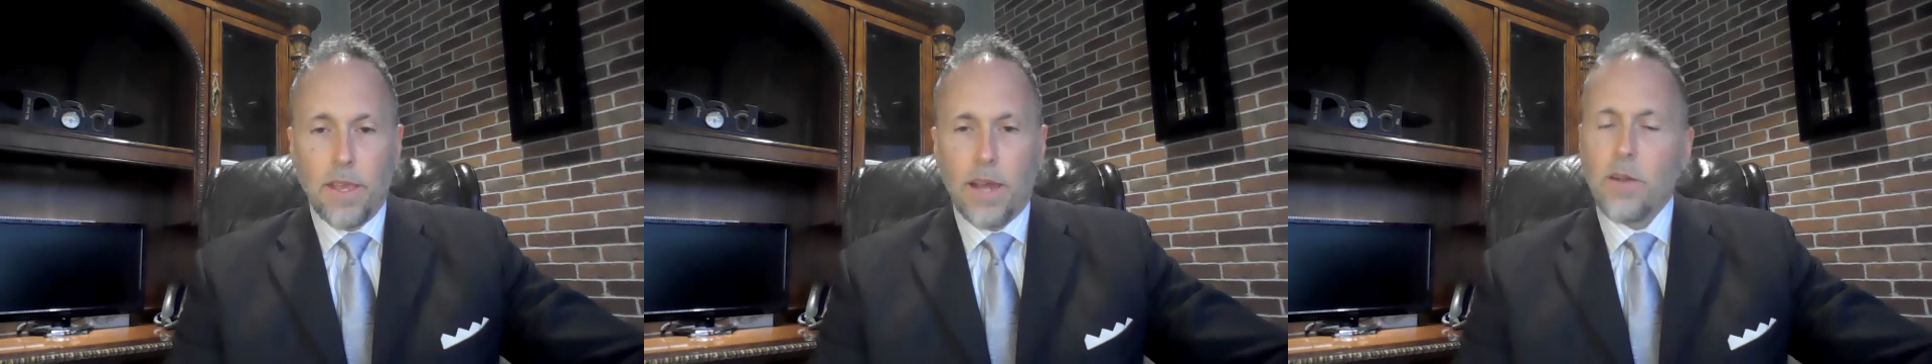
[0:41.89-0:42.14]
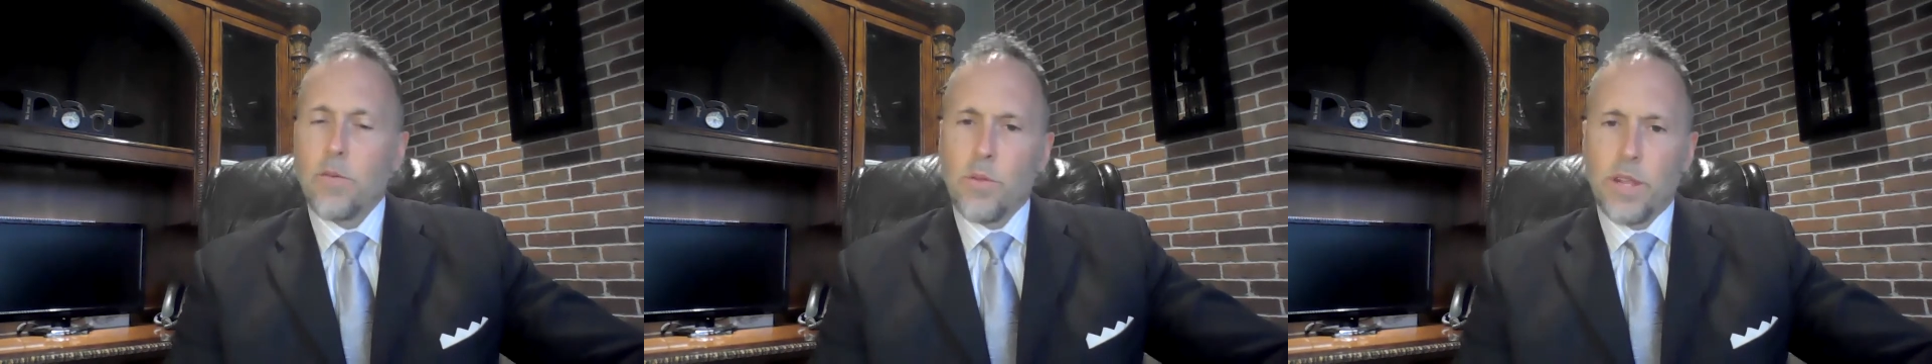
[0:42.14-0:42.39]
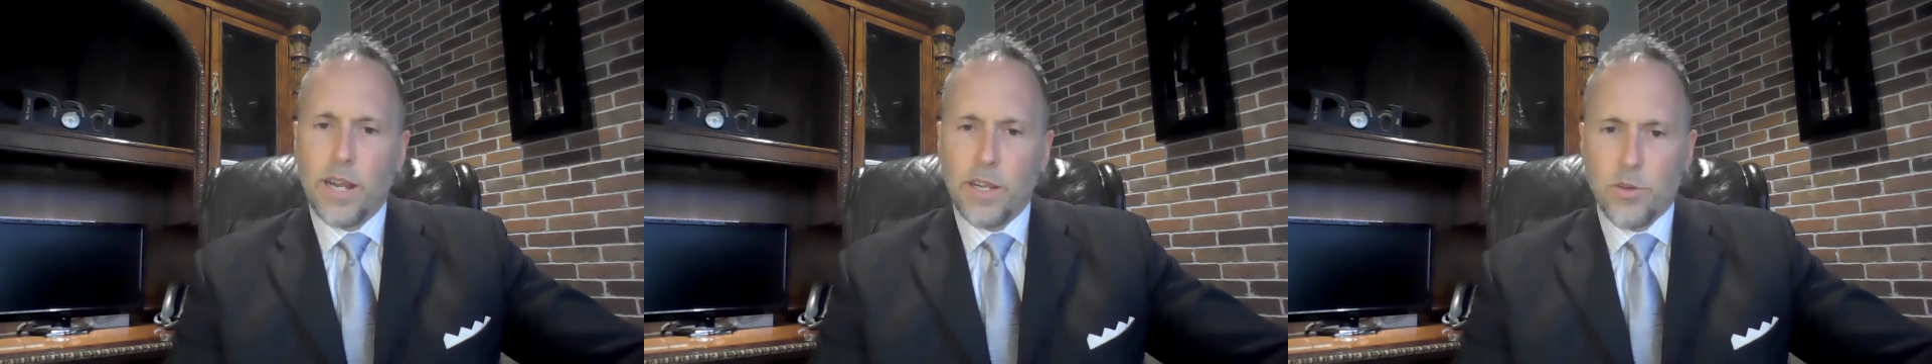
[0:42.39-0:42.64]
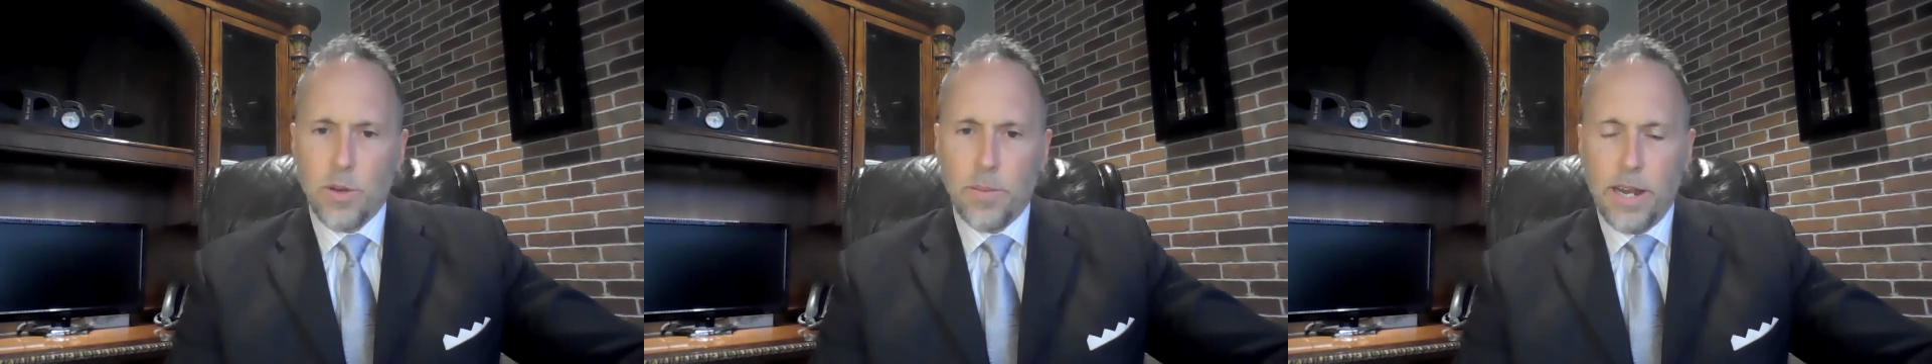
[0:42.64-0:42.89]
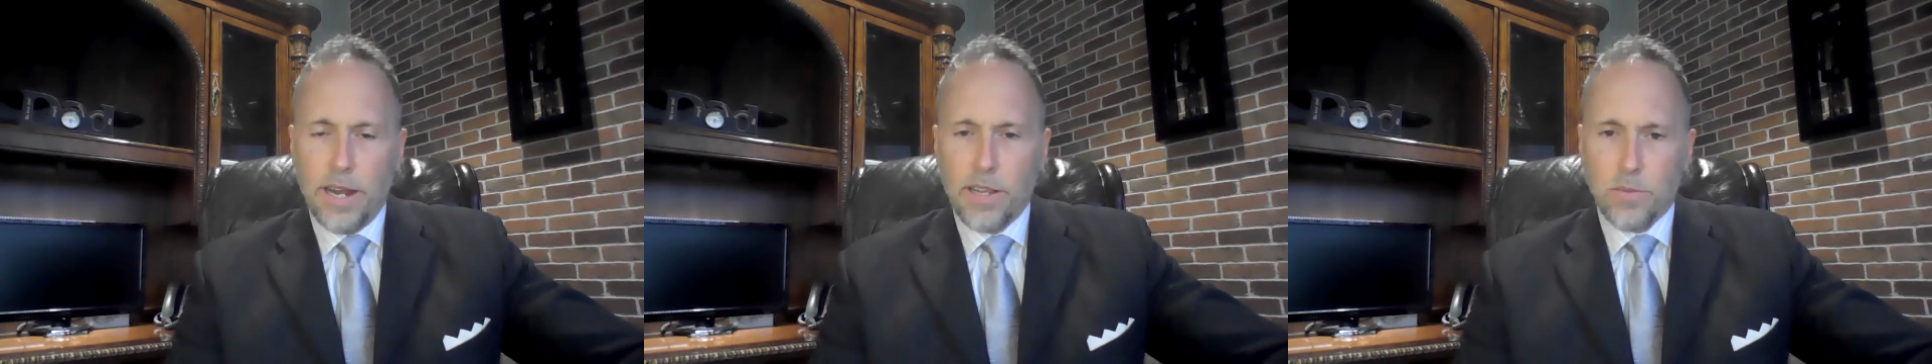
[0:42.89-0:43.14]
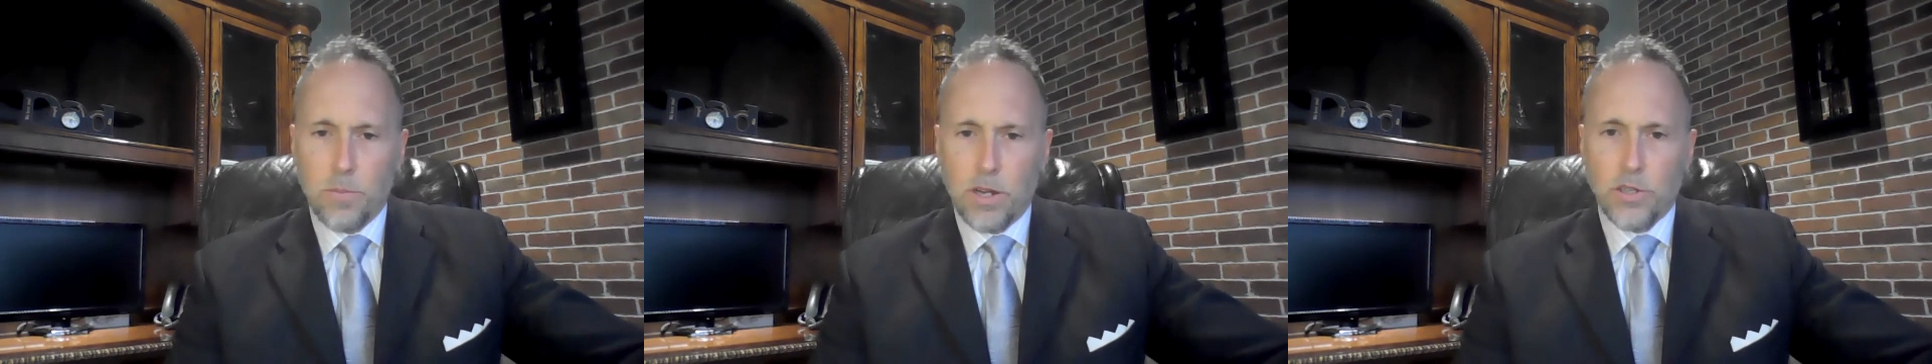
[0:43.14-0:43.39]
I don't know that I attribute it
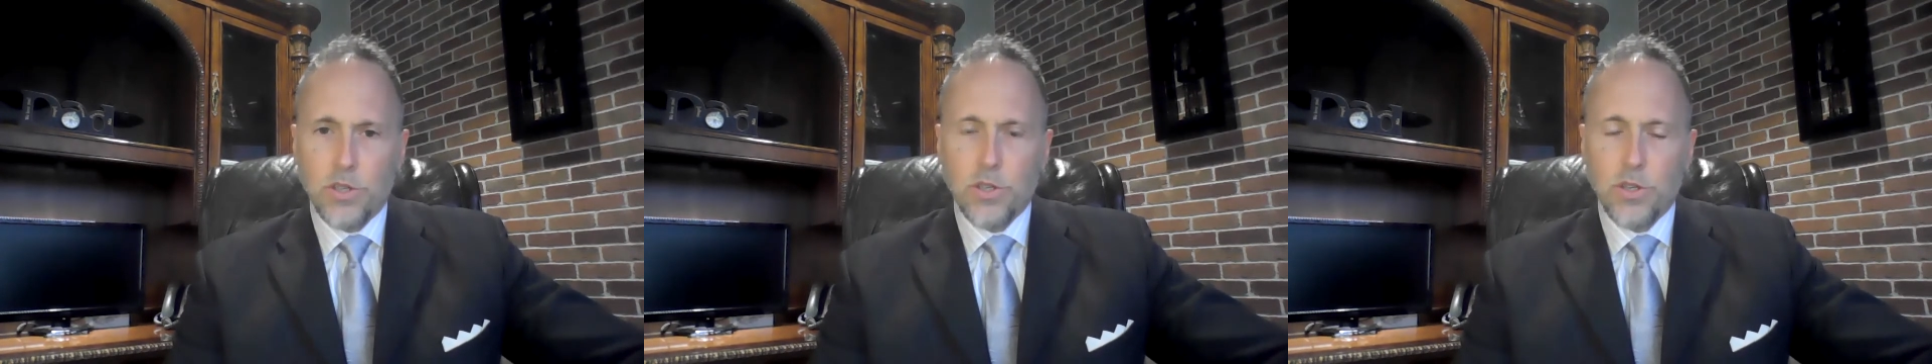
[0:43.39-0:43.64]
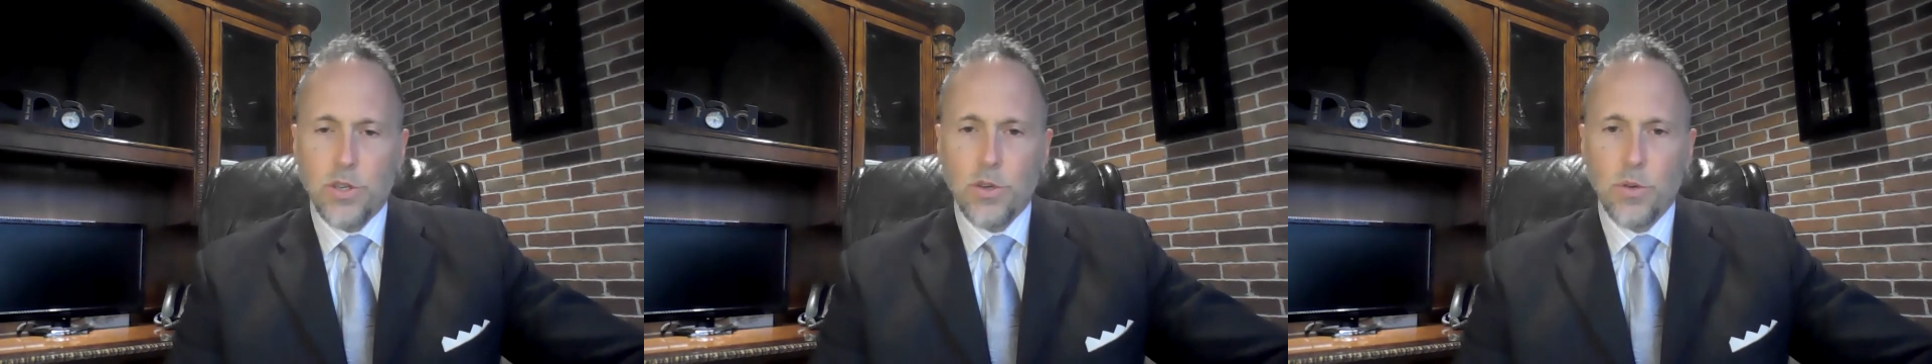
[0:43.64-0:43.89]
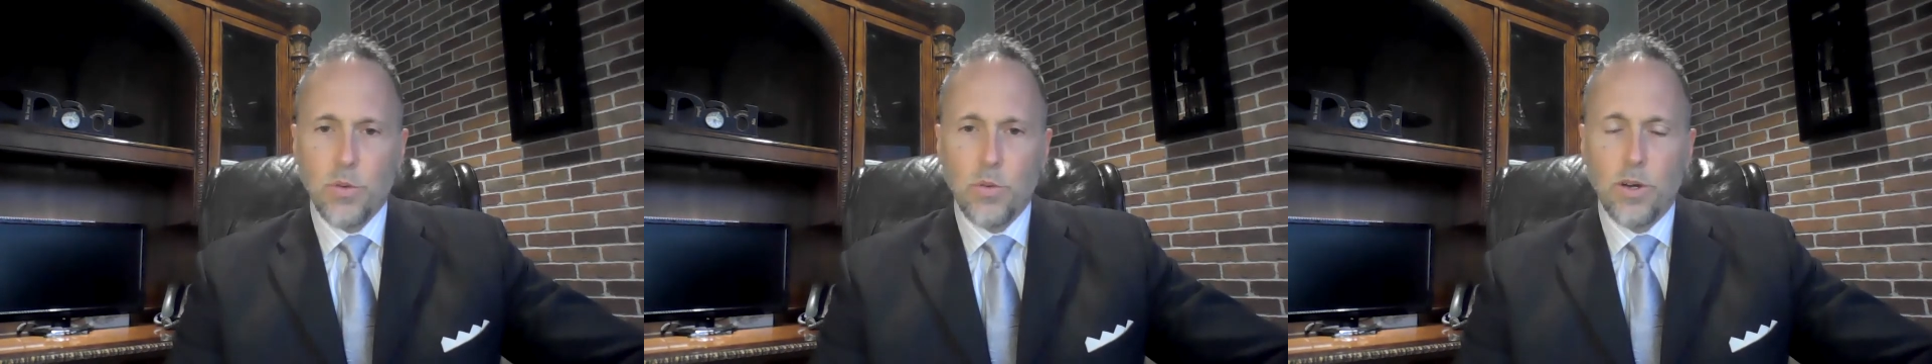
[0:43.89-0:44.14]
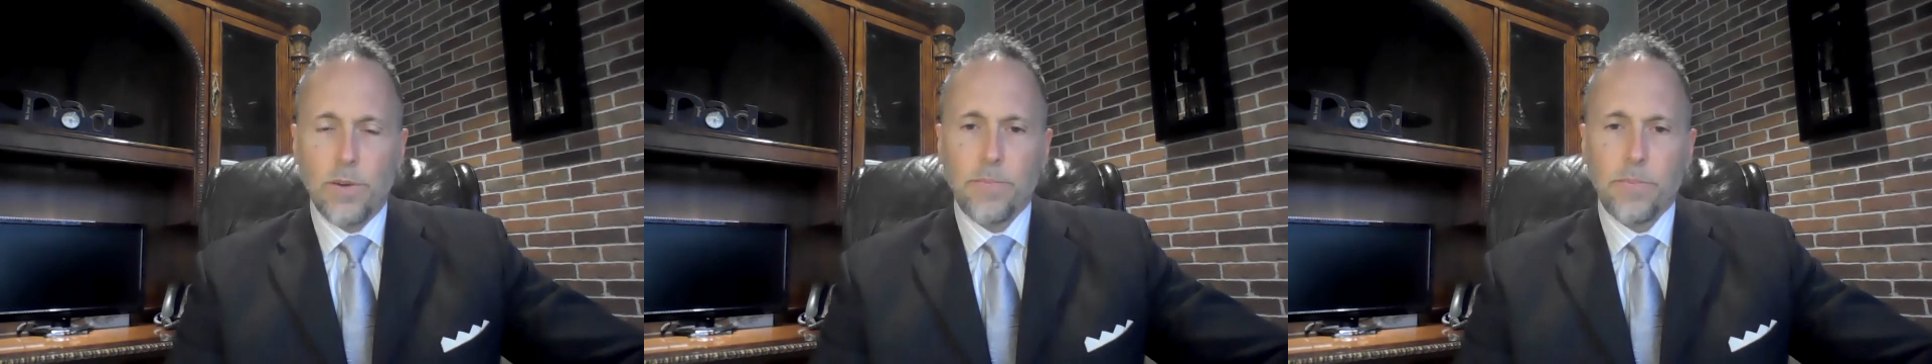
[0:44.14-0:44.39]
as much to